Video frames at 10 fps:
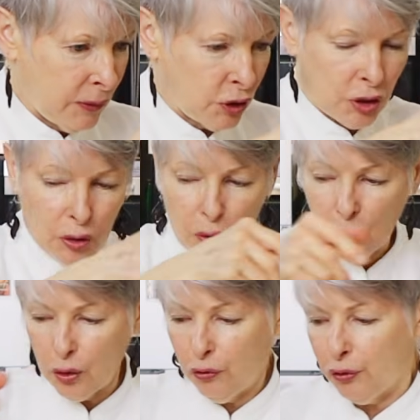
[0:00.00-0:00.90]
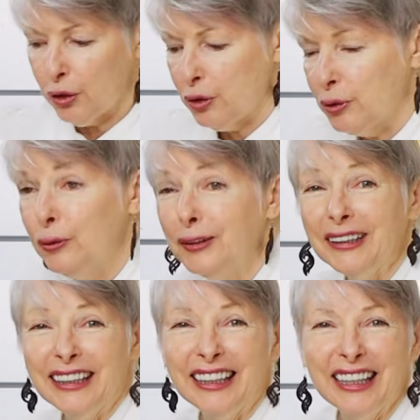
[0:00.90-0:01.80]
So good for you.
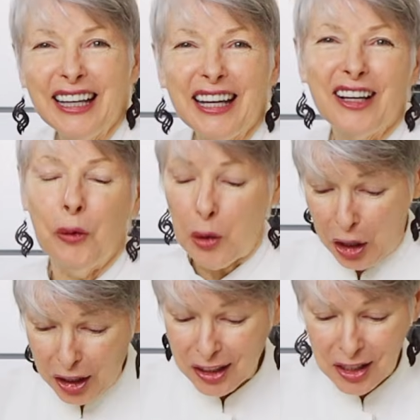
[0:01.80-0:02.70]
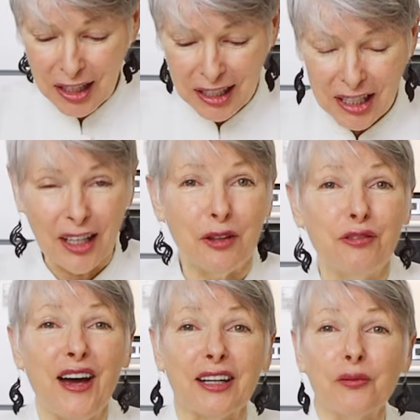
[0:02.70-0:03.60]
Coconut is an excellent
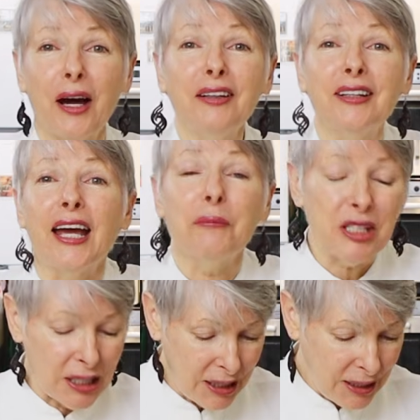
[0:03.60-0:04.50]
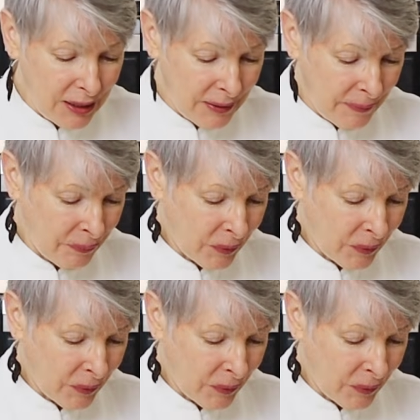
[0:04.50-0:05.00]
fat, right? The MCT.